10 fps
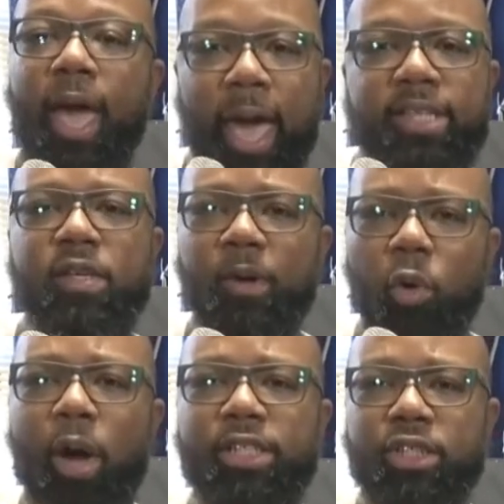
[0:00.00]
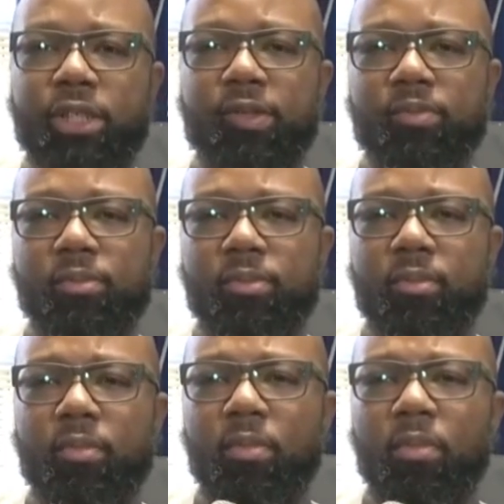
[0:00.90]
Ask them a question.
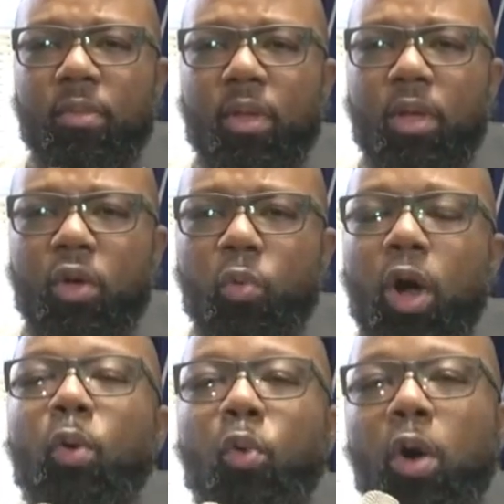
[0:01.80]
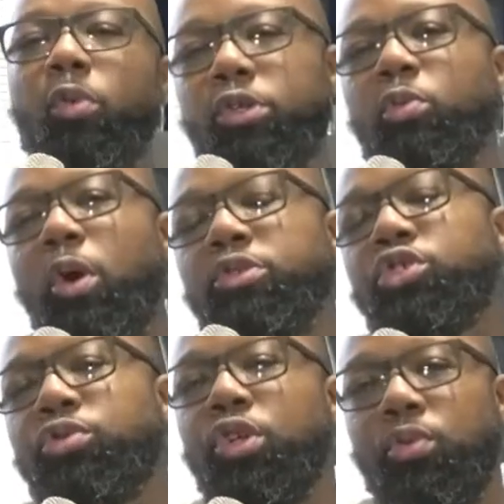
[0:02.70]
What
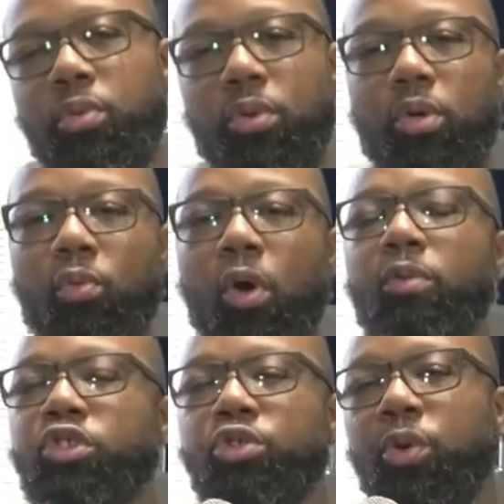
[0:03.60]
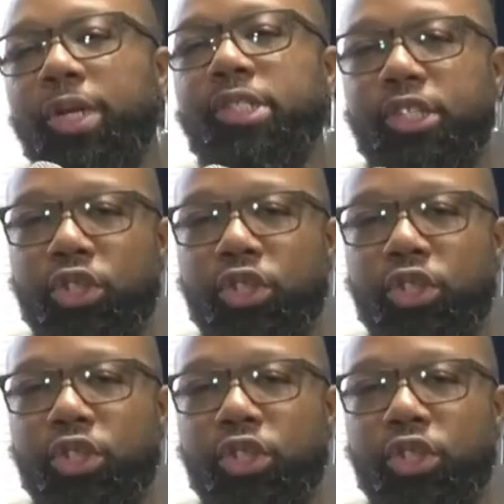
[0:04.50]
would you do? What would you do in this